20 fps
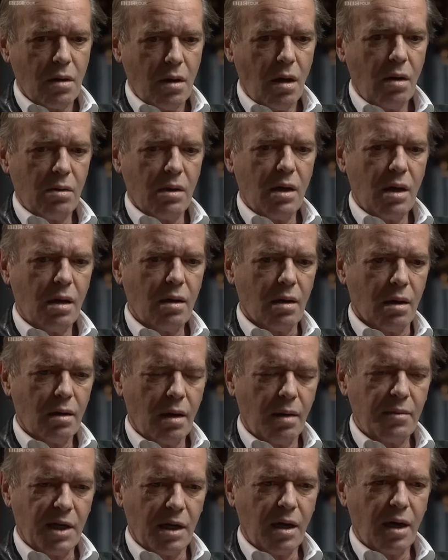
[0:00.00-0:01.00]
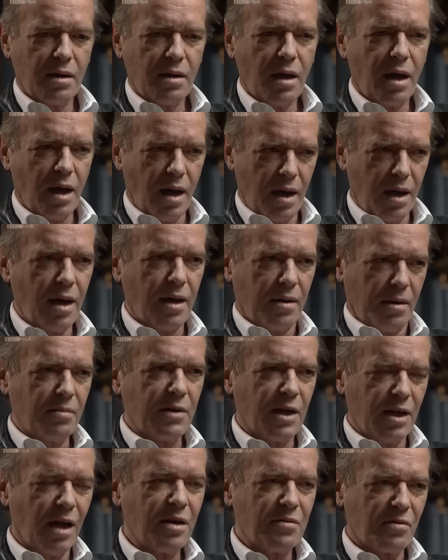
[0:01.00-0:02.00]
Oh yeah, I mean, I had a
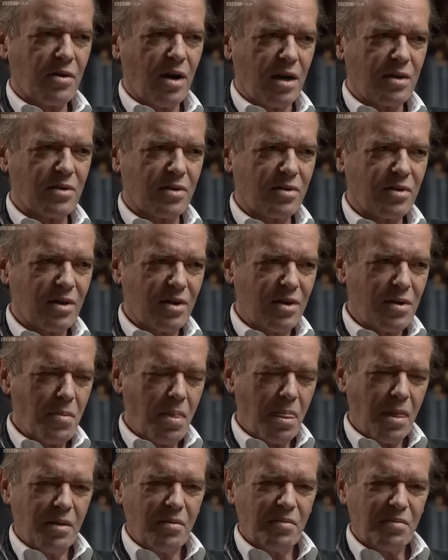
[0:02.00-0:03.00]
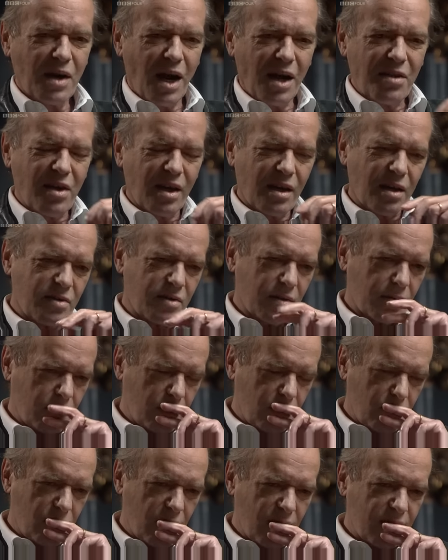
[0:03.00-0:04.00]
midlife crisis, but I think
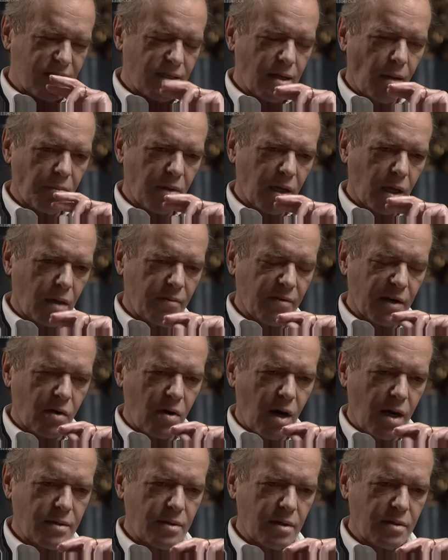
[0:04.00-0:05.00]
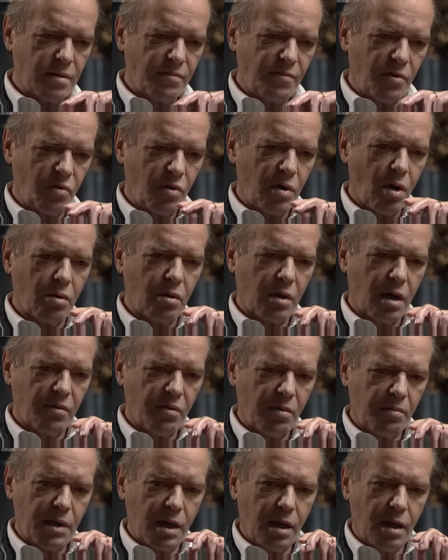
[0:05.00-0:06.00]
it's something of a crisis if you don't have
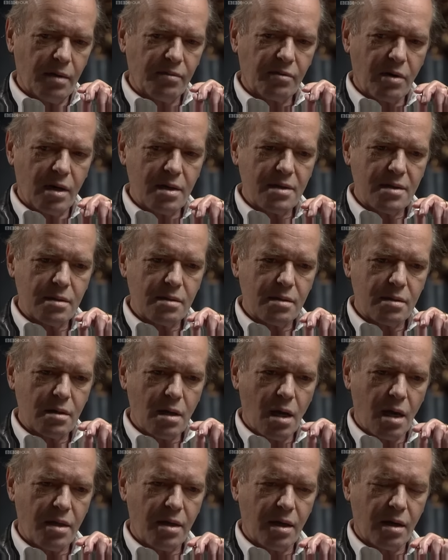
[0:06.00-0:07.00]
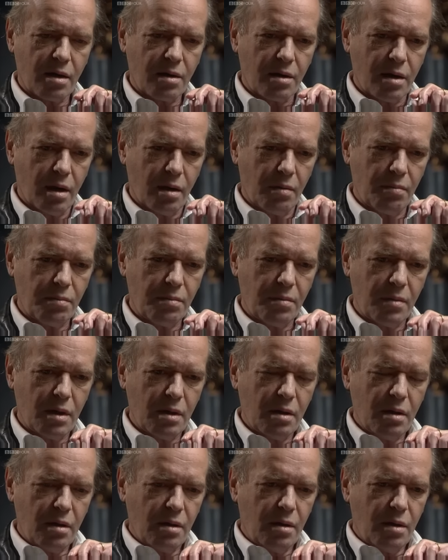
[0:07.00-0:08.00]
a midlife crisis. I think
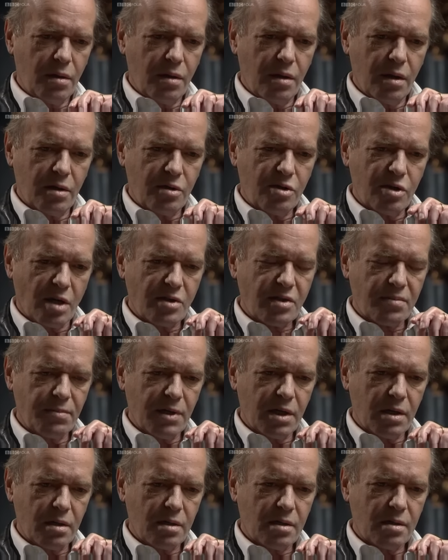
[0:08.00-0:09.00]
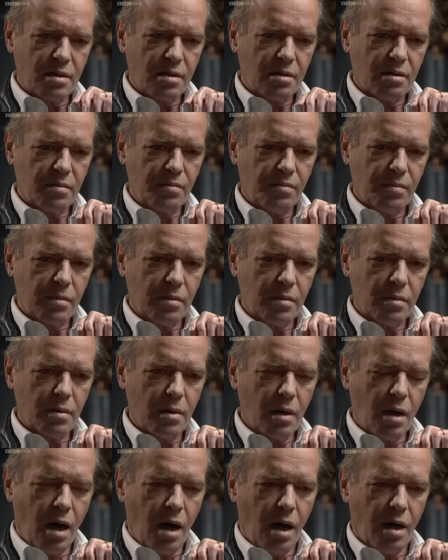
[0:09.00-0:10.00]
the adjustment
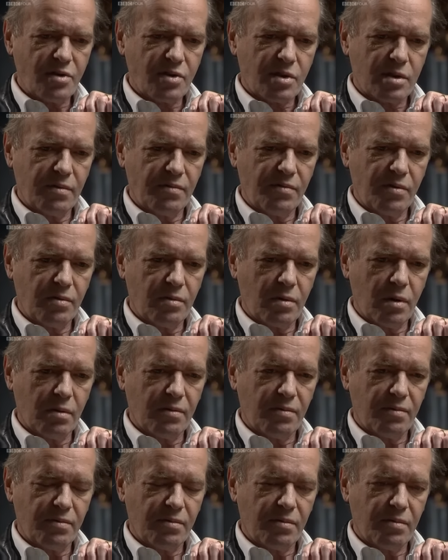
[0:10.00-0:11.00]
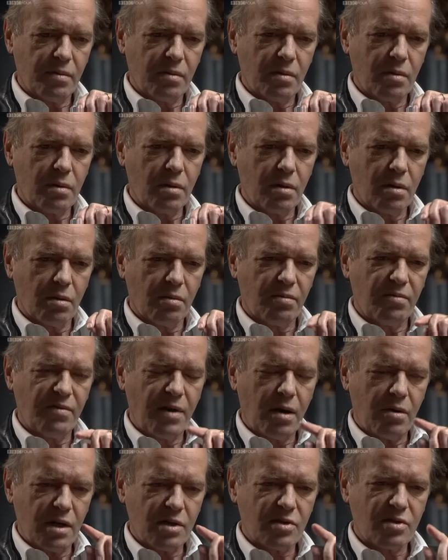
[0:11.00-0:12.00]
asked of the
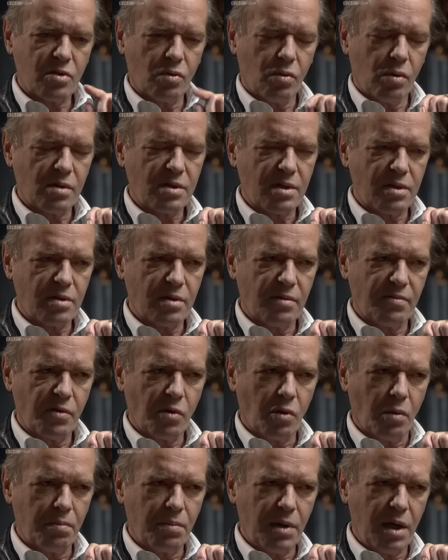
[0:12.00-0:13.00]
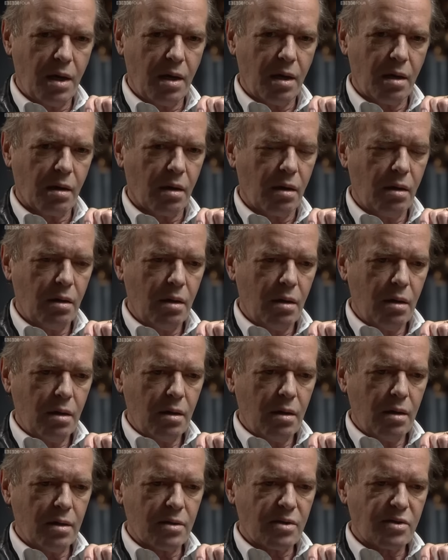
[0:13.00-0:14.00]
very sources of your being
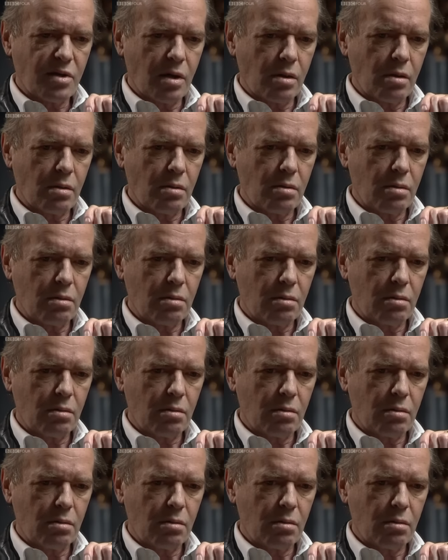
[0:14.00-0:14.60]
is so